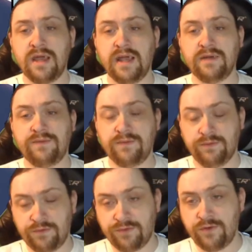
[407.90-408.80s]
He's
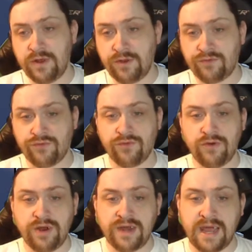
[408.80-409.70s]

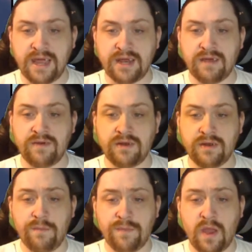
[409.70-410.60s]
truly negative
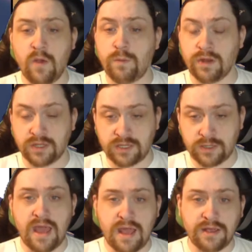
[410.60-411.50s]
and
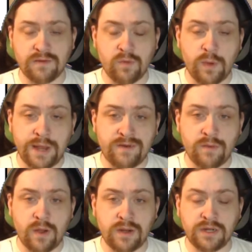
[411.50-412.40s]
hopeless. He's got the weight of the
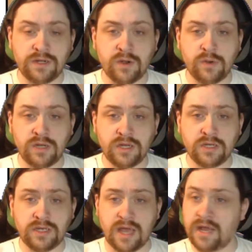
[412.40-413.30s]
world on his
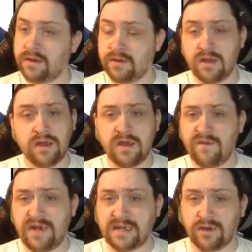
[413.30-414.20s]
shoulders, and
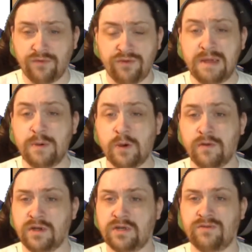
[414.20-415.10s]
there's a grim
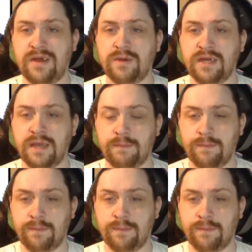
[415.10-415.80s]
aura surrounding him.